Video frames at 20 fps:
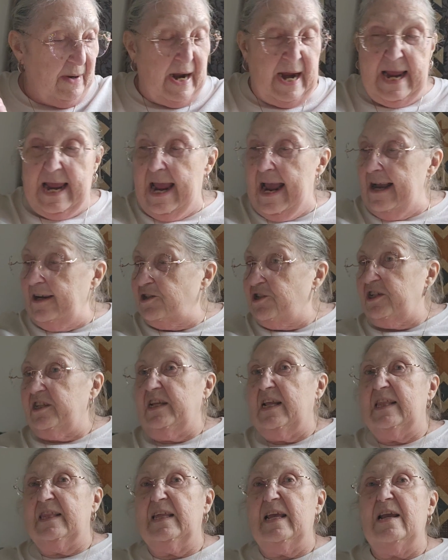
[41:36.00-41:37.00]
I
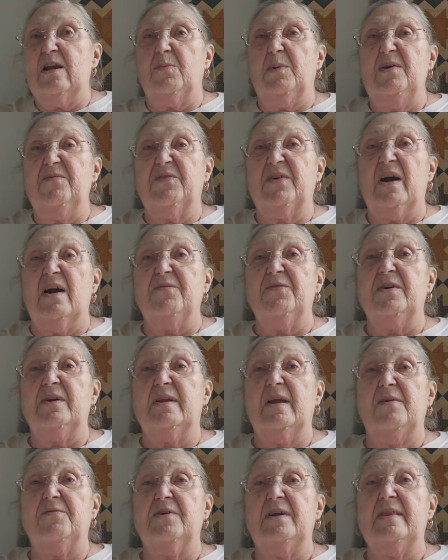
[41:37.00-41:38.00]
actually think we've covered
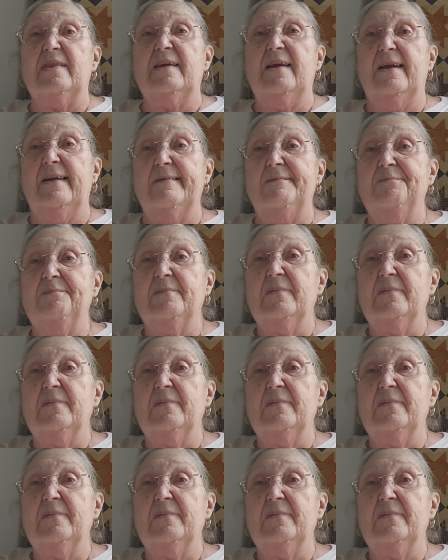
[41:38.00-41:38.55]
everything.